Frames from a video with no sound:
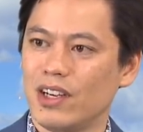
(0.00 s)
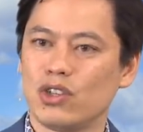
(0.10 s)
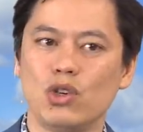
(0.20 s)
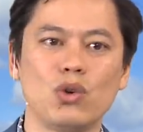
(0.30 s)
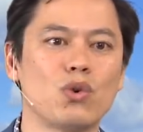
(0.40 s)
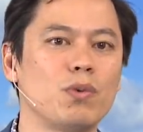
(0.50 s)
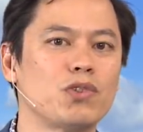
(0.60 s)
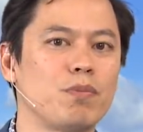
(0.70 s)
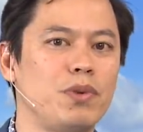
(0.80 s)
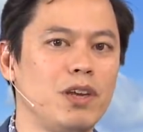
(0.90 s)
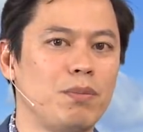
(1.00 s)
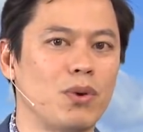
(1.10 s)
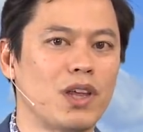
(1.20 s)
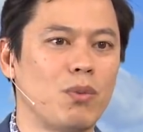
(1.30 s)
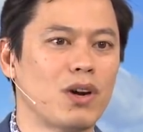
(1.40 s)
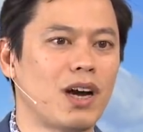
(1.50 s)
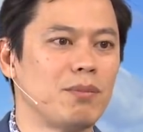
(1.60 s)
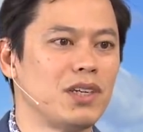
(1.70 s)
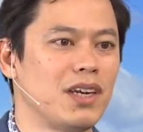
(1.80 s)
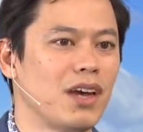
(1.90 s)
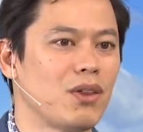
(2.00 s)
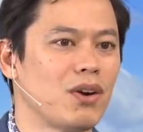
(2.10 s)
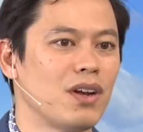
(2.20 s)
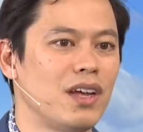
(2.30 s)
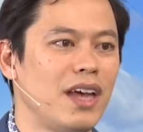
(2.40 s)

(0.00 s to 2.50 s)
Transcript: Two groups of people that will come together,